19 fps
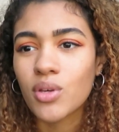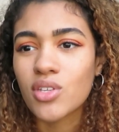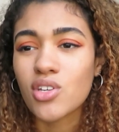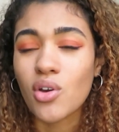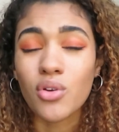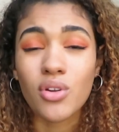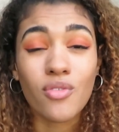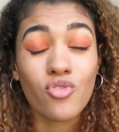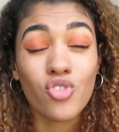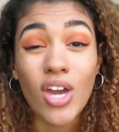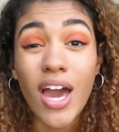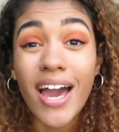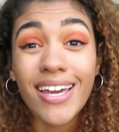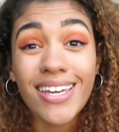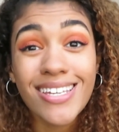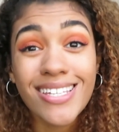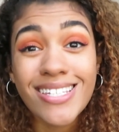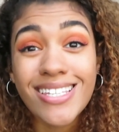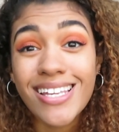We don't know if
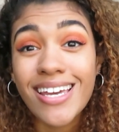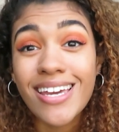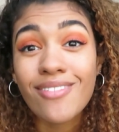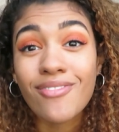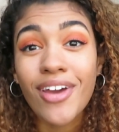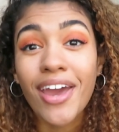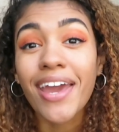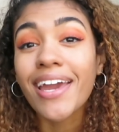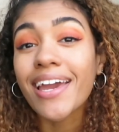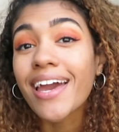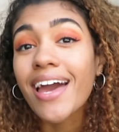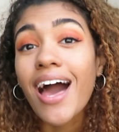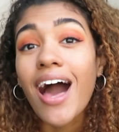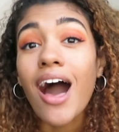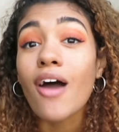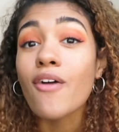Jacquie's leaving.